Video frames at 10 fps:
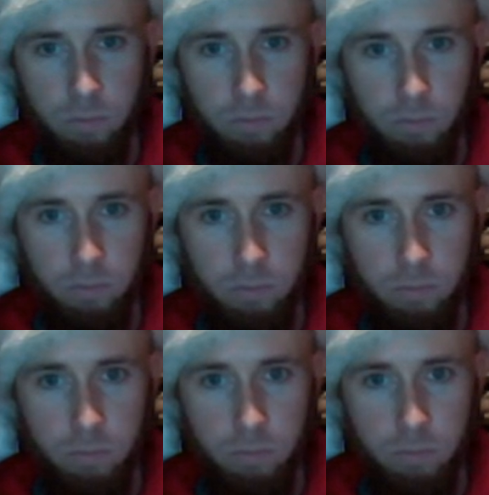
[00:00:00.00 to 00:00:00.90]

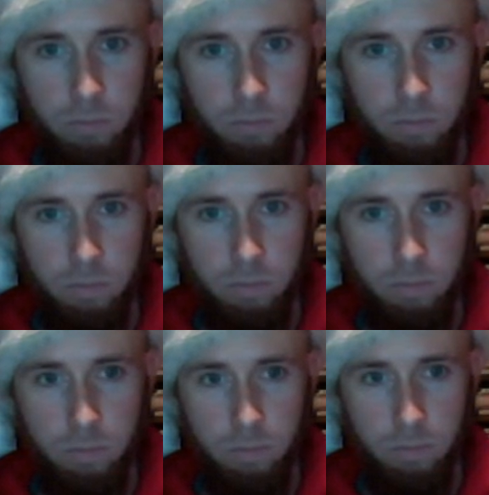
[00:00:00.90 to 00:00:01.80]

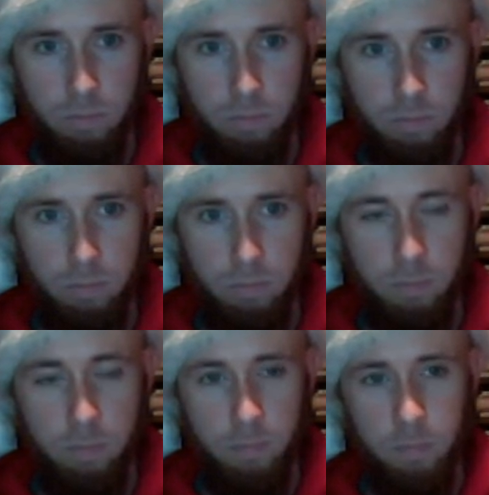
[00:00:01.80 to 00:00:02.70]

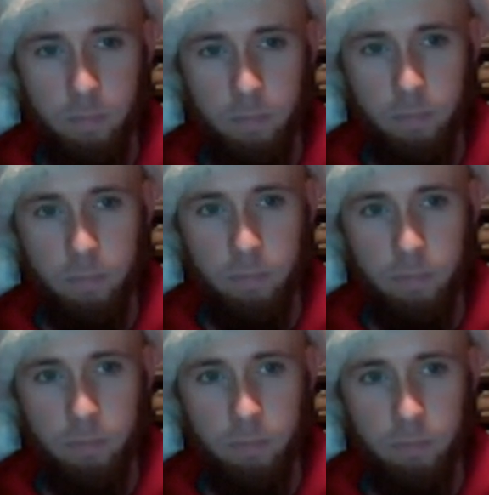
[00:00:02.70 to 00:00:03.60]

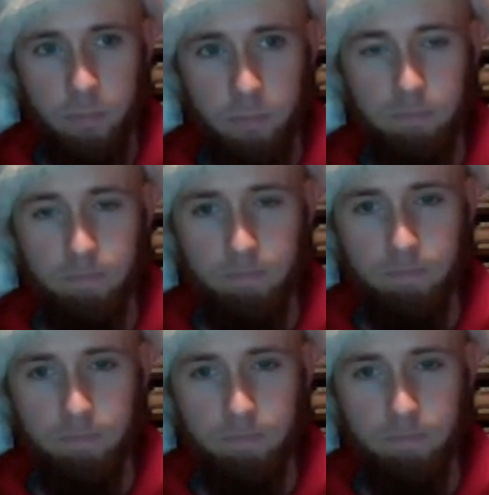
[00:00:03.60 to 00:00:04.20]
The person shown says nothing.